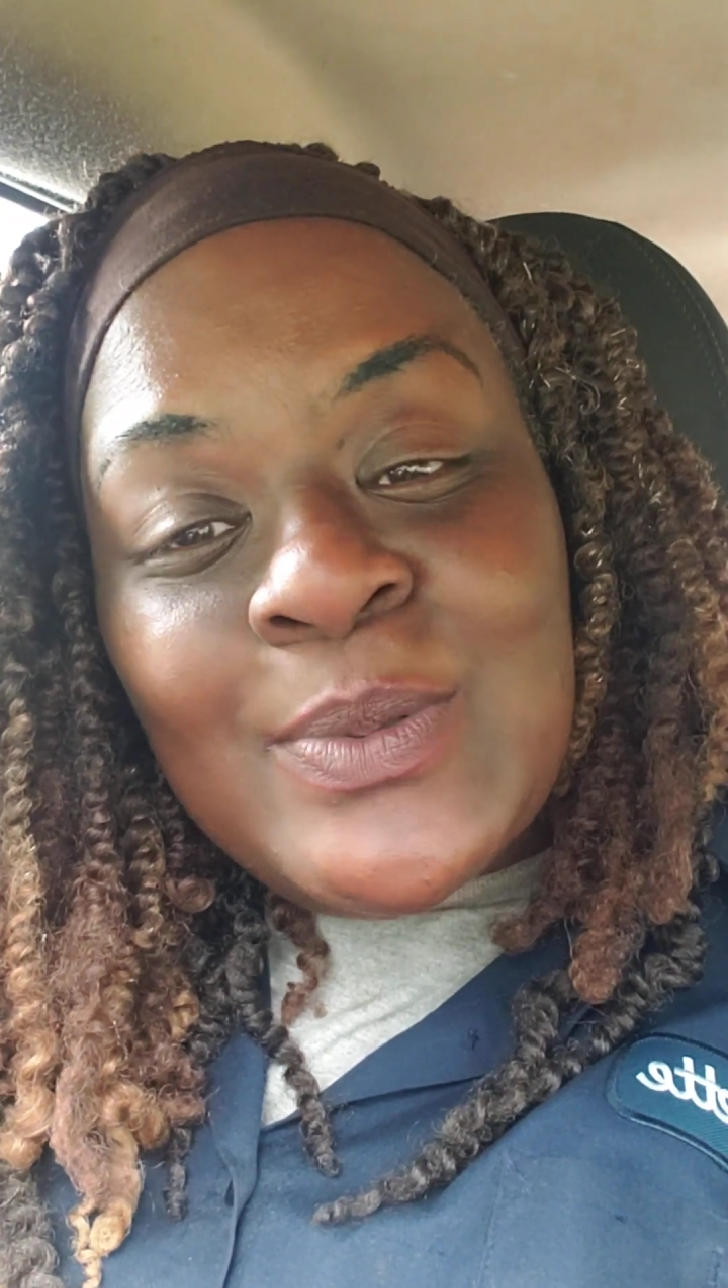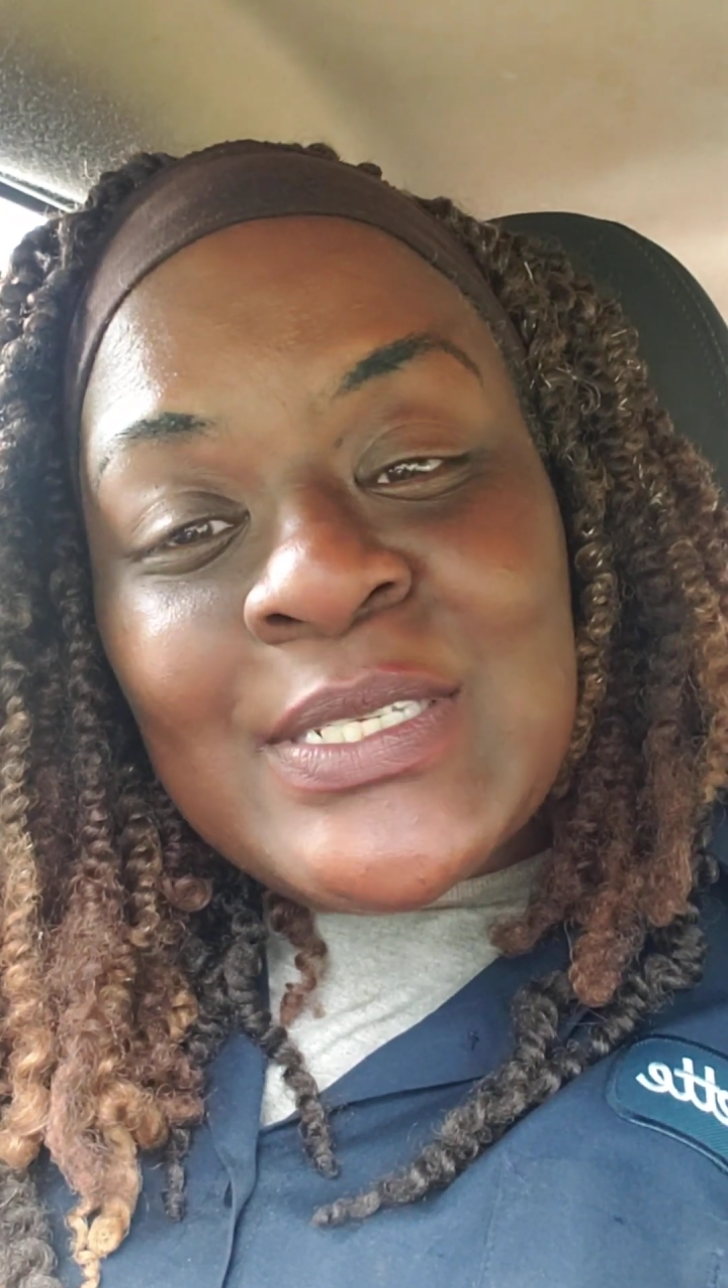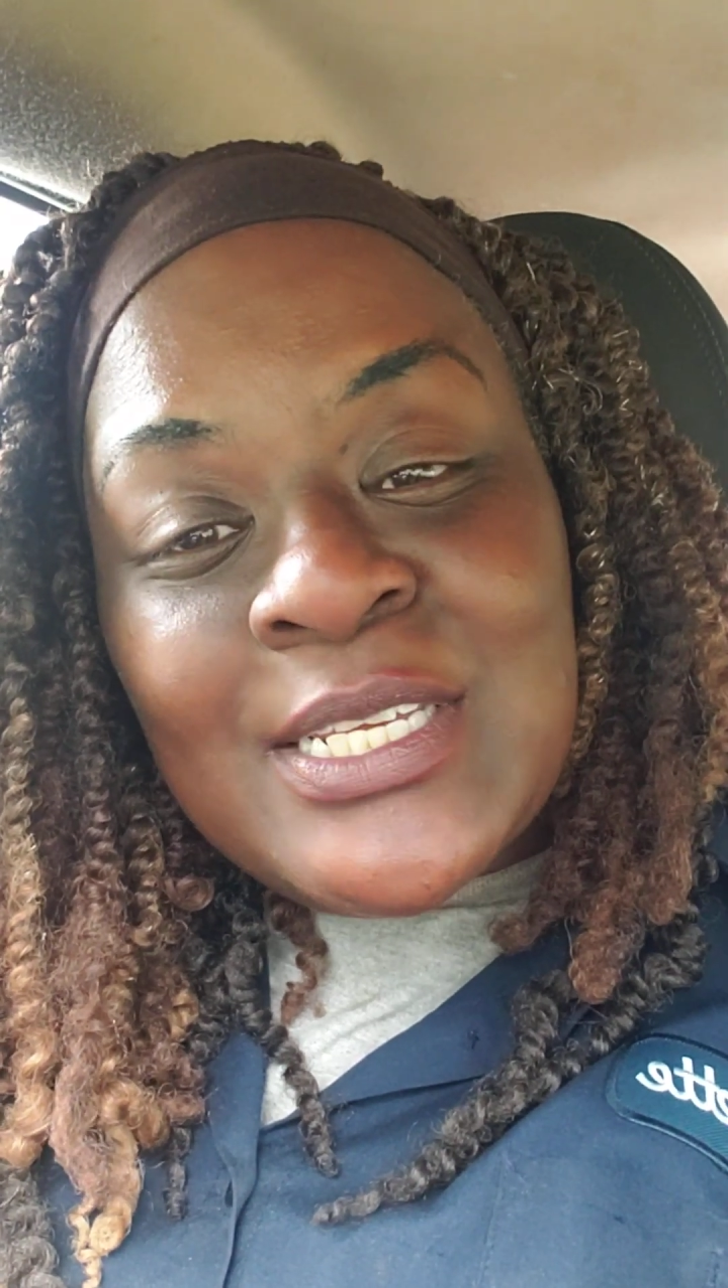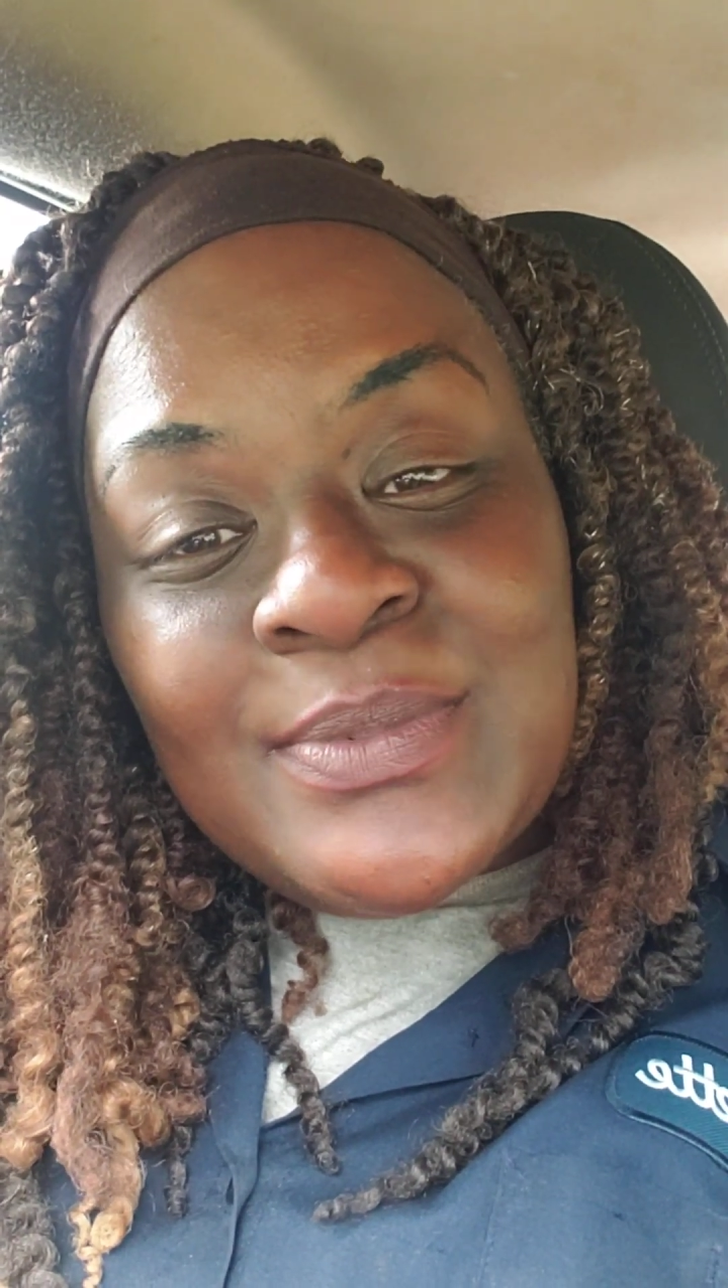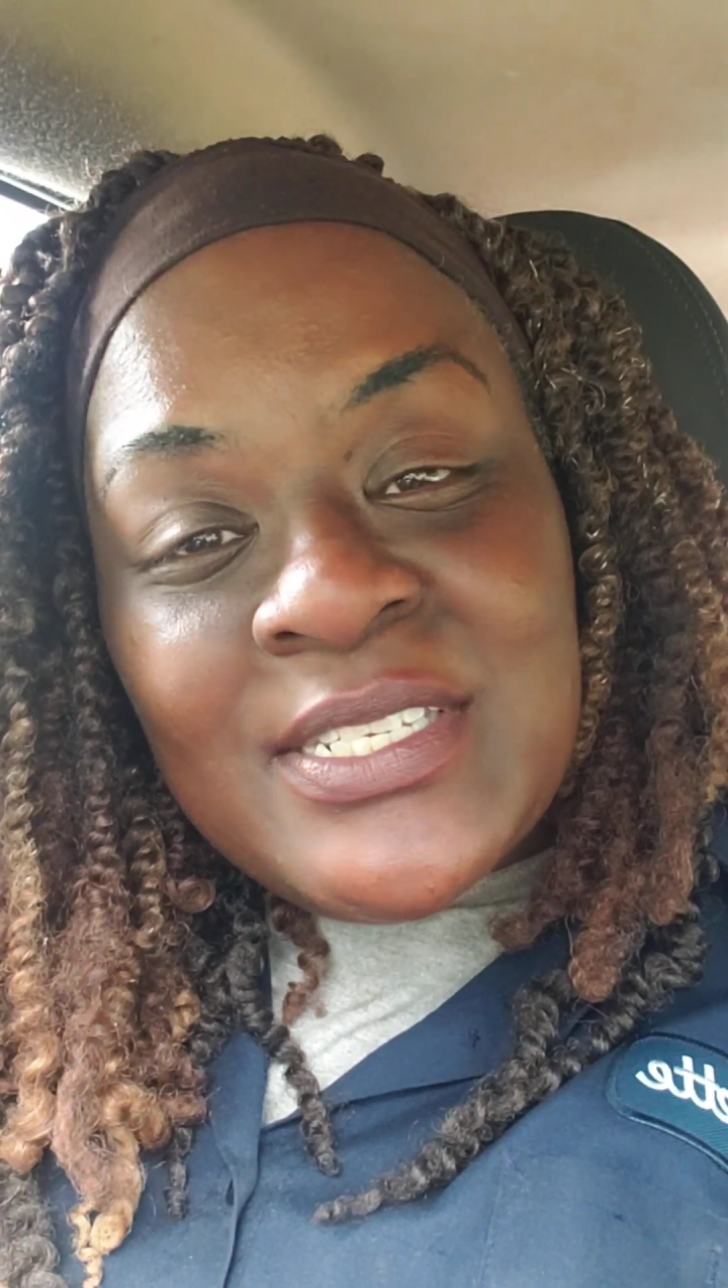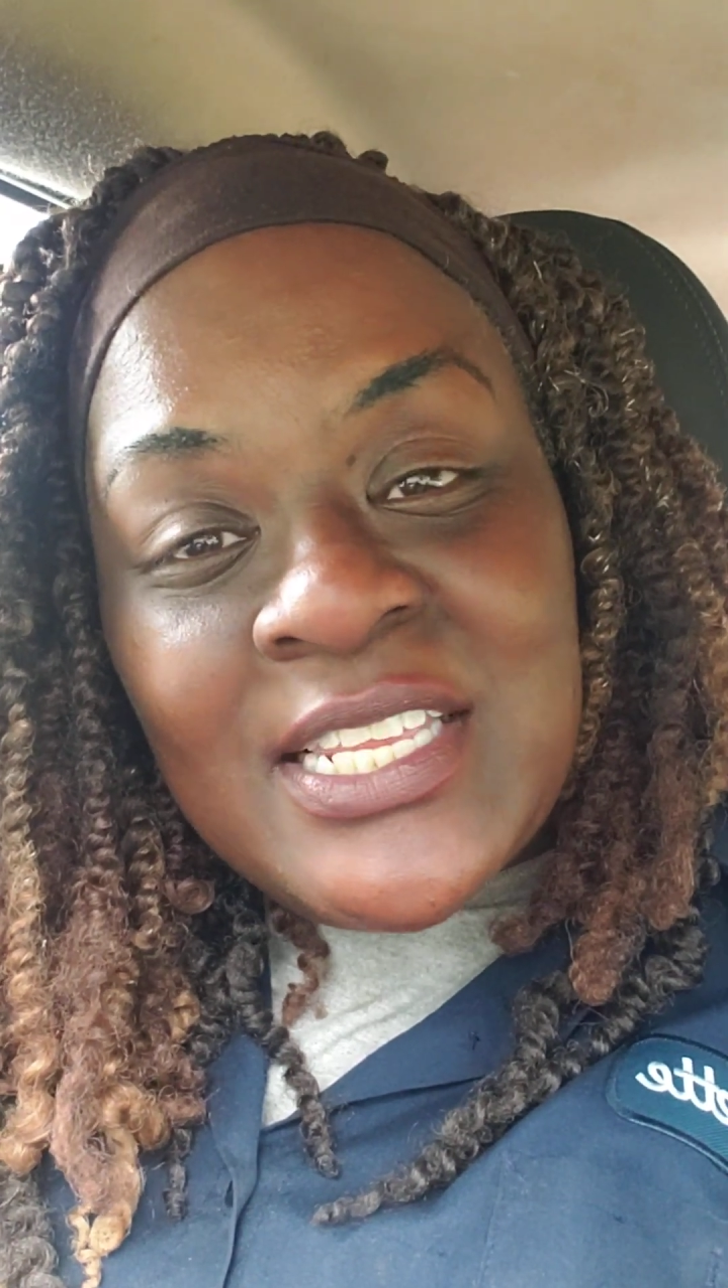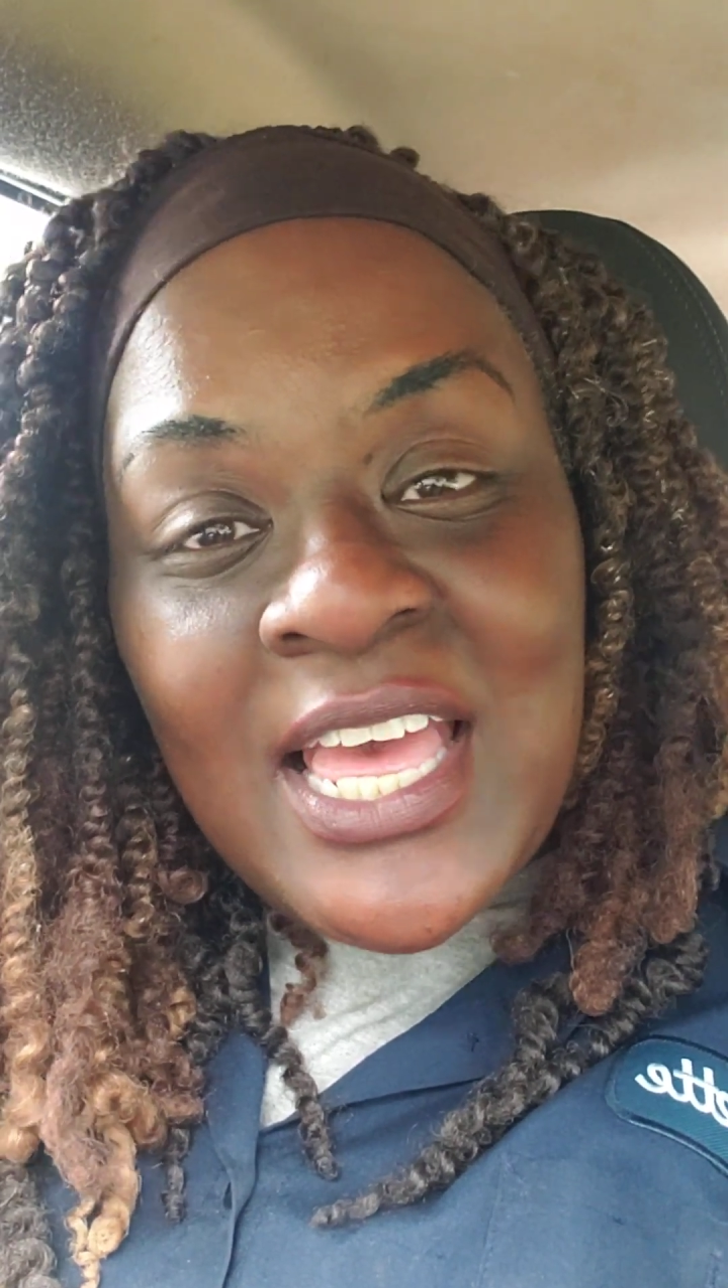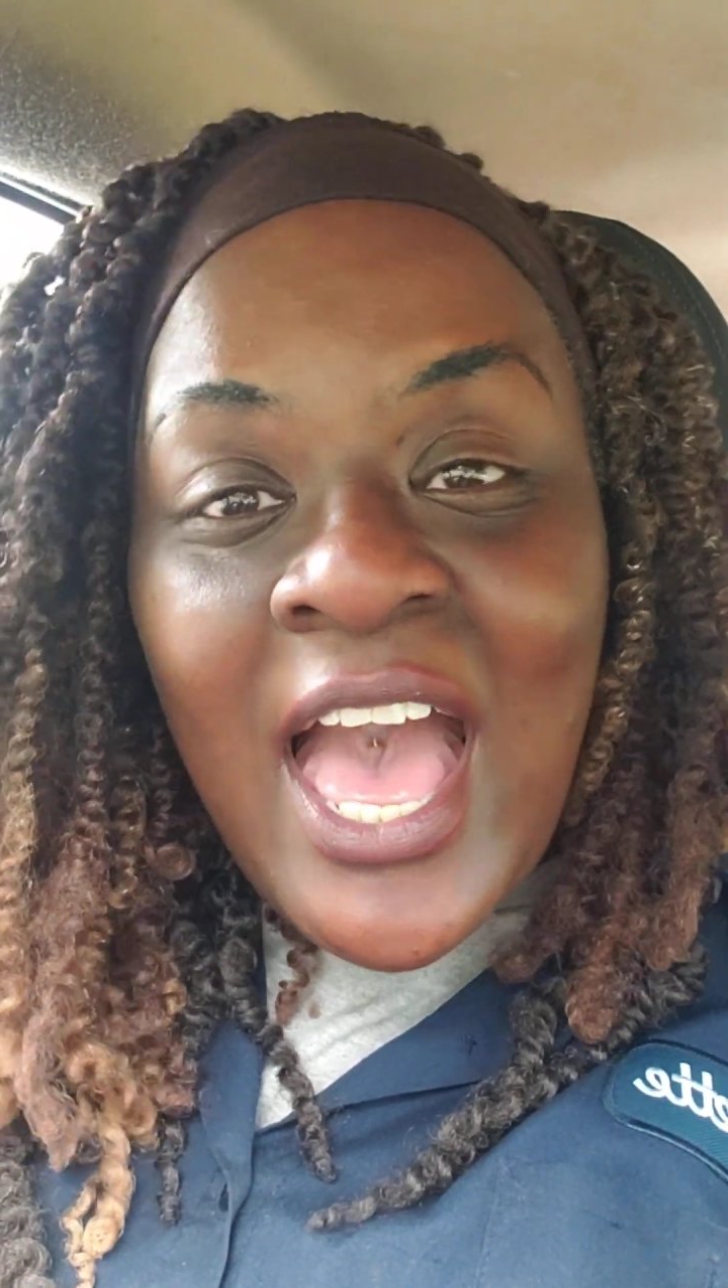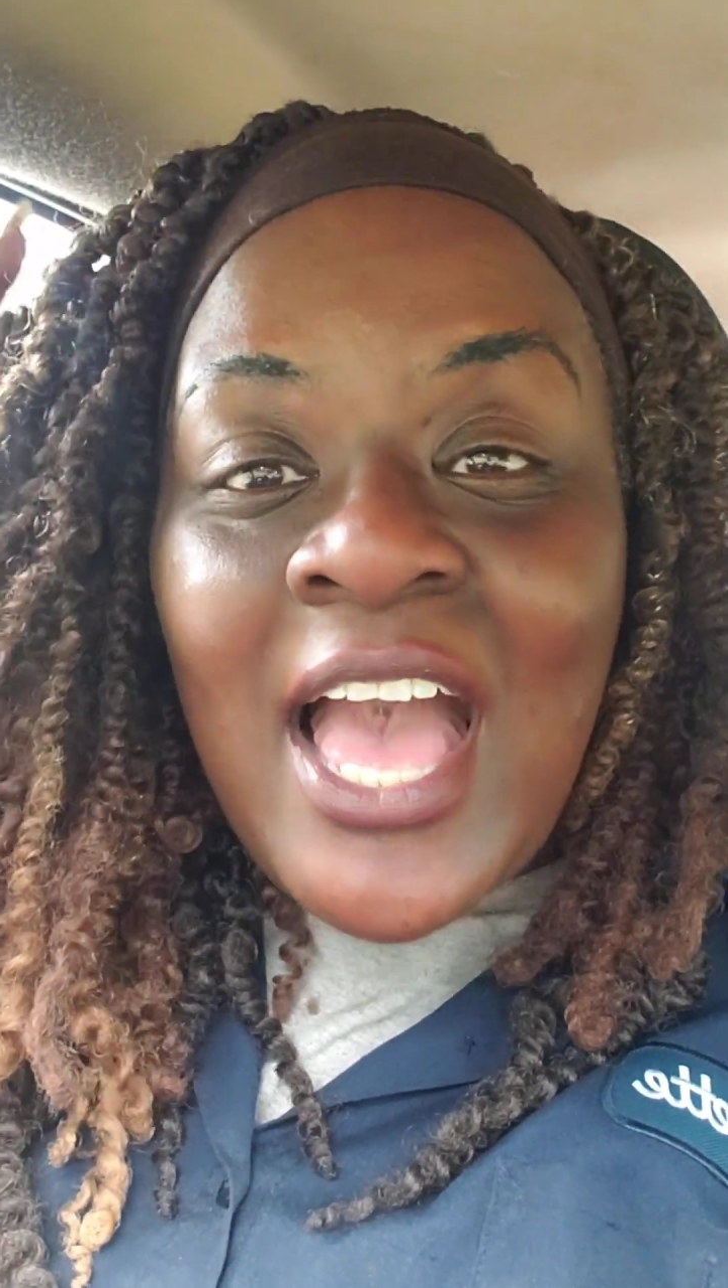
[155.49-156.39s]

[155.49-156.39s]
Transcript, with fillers: was upset,